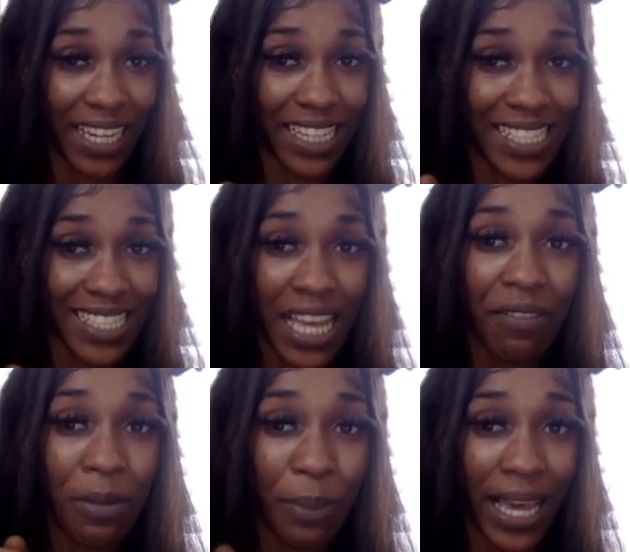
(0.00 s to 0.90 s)
and he's not
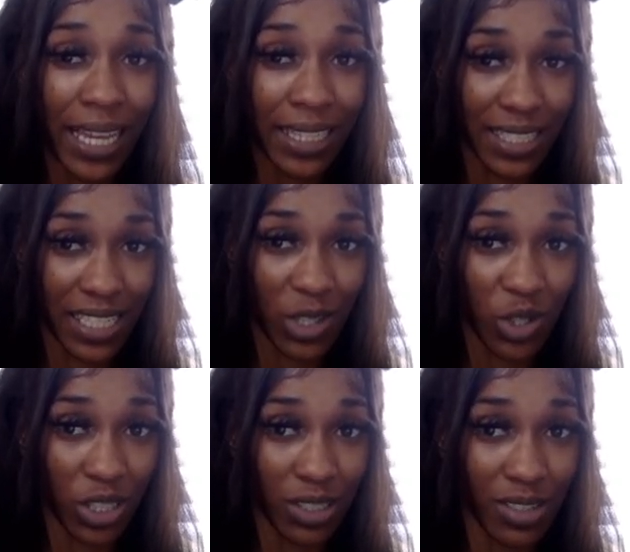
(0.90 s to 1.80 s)
even paying
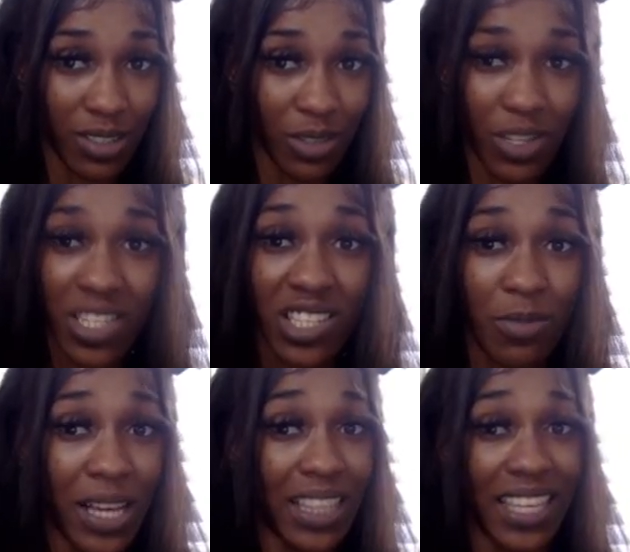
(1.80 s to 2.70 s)
attention, so this is
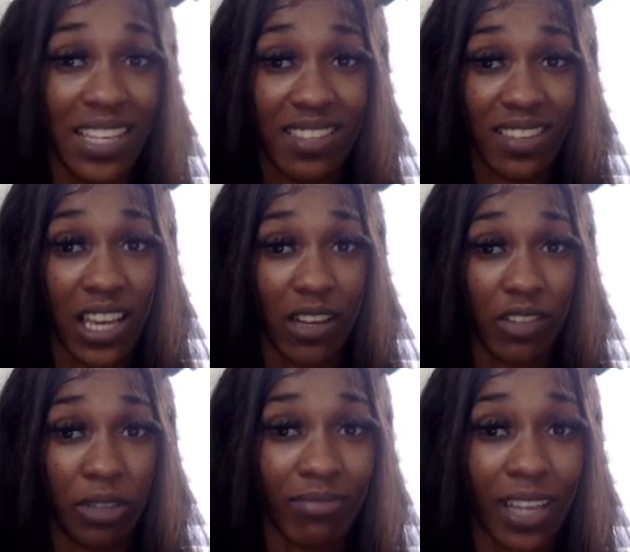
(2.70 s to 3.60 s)
about to get
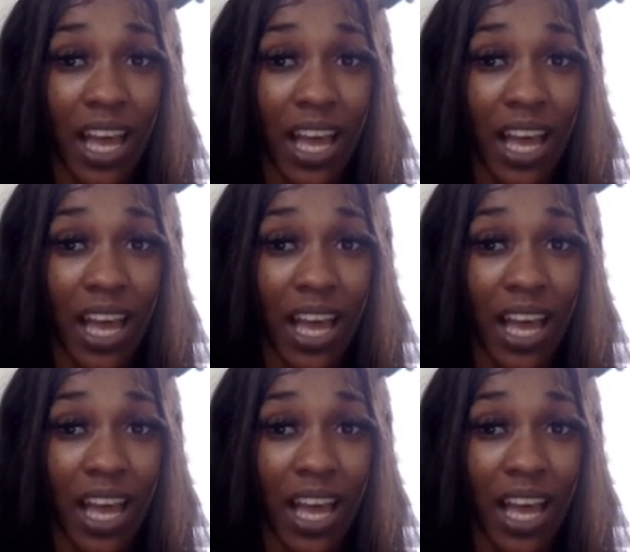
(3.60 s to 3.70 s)
scary.